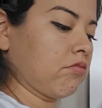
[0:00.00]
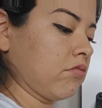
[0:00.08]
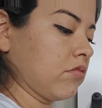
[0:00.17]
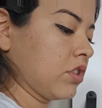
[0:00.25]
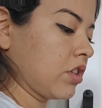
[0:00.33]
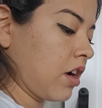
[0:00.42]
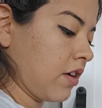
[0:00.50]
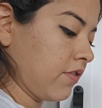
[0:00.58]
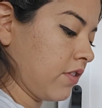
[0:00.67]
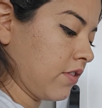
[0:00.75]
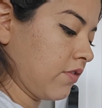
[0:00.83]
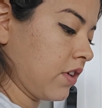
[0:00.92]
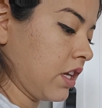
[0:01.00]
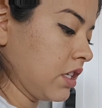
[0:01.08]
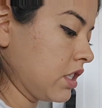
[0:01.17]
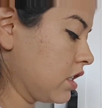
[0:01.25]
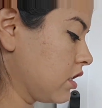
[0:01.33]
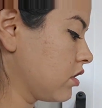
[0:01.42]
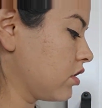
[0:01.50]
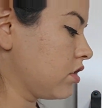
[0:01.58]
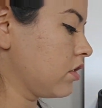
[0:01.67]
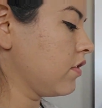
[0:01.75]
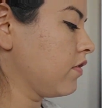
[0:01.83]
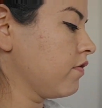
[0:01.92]
sorry if you're afraid of scissors.
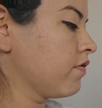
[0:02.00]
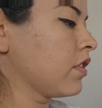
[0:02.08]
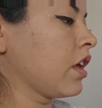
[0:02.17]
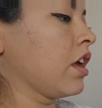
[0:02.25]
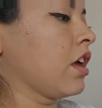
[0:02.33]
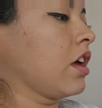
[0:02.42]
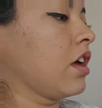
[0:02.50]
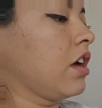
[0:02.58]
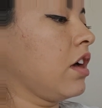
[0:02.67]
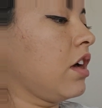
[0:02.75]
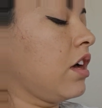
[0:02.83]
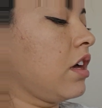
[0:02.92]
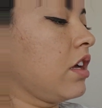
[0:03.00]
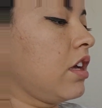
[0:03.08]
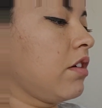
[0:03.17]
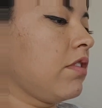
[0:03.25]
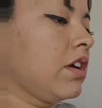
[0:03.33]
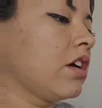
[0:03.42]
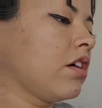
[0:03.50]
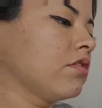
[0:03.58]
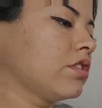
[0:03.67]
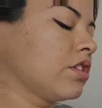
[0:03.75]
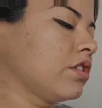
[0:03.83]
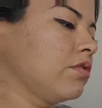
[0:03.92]
Here we go.
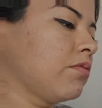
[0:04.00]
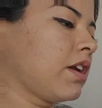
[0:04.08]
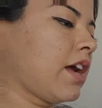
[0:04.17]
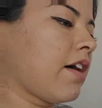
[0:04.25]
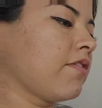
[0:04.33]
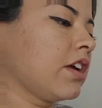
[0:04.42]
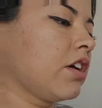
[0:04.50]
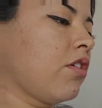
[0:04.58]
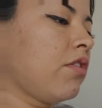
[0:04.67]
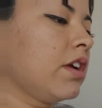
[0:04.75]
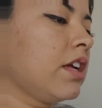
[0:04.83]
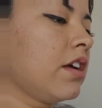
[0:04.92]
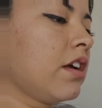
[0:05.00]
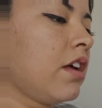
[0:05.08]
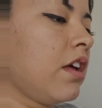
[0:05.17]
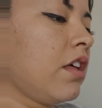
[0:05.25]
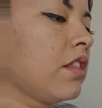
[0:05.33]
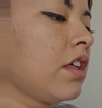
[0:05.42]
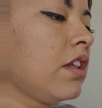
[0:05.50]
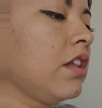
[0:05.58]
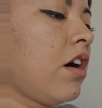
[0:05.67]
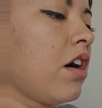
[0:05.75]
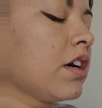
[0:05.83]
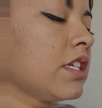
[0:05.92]
So you want to have it going, the
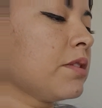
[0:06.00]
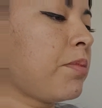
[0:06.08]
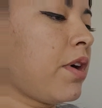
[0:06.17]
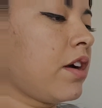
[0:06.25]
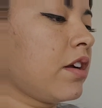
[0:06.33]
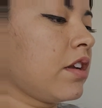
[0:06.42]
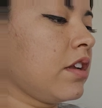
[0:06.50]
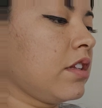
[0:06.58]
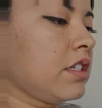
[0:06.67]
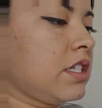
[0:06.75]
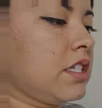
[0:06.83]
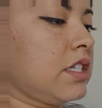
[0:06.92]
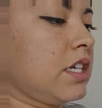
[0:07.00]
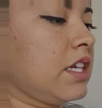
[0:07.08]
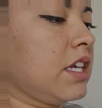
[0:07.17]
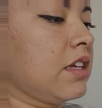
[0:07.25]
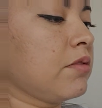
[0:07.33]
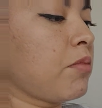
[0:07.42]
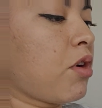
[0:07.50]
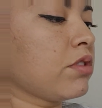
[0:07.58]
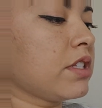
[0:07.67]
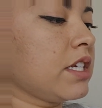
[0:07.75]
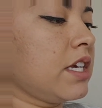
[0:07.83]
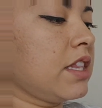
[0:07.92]
longest part sticking
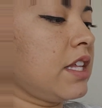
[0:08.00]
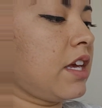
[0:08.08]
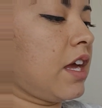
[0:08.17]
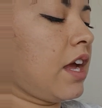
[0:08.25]
mostly in the